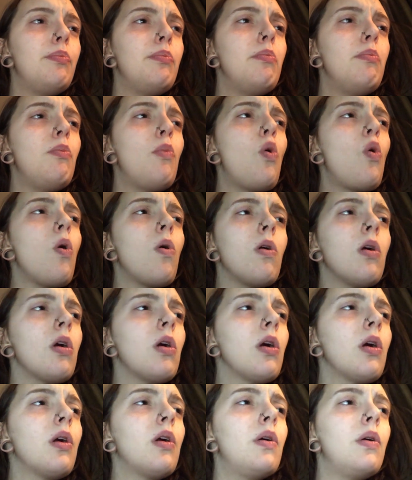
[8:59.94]

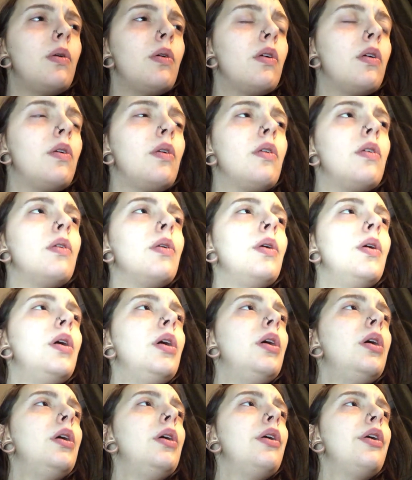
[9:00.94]
more
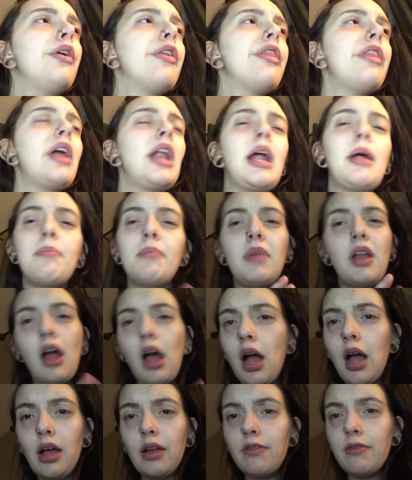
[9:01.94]
that I'm
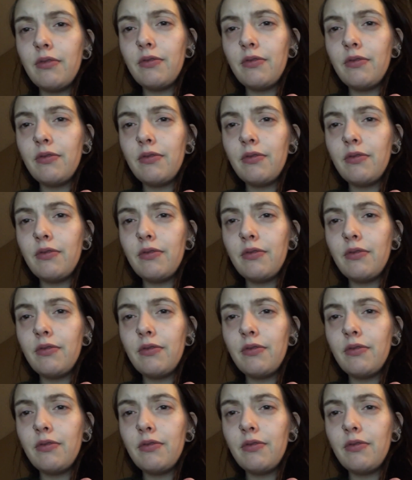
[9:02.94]
not